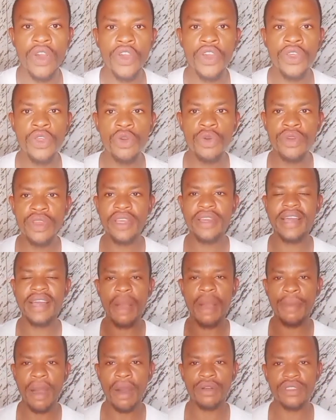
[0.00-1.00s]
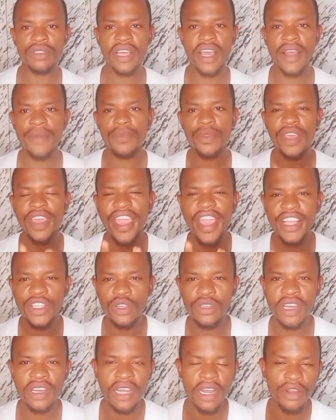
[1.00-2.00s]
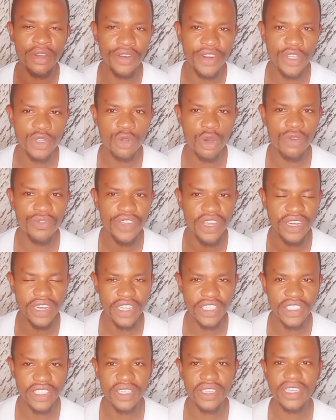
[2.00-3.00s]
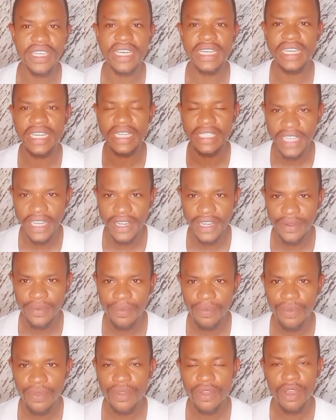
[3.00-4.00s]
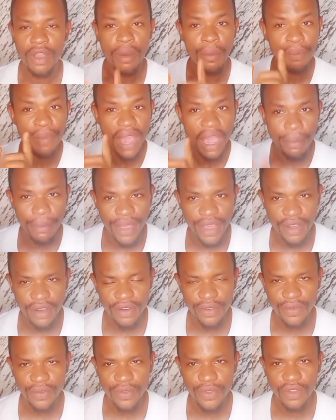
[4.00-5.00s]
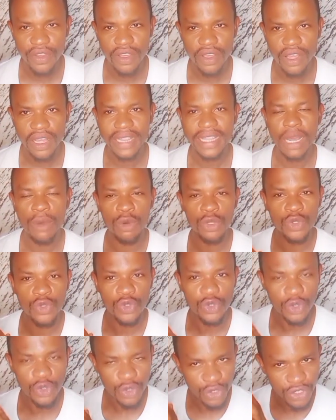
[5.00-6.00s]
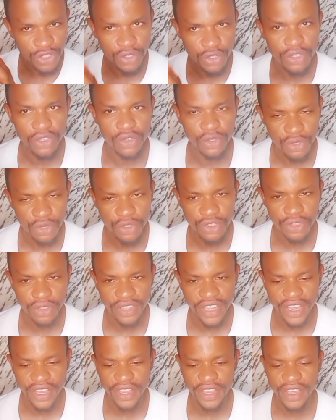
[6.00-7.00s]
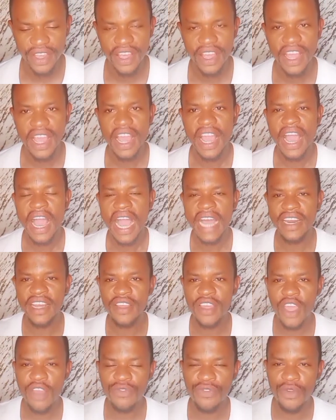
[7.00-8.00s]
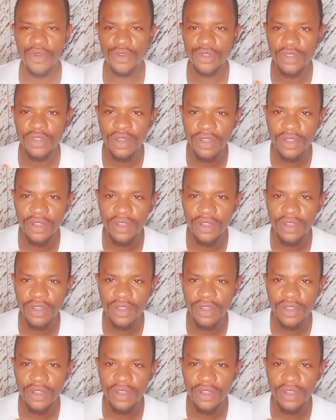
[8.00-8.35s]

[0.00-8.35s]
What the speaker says: you need about 800 calories of energy in a day per meal. That's what you should take. And then if you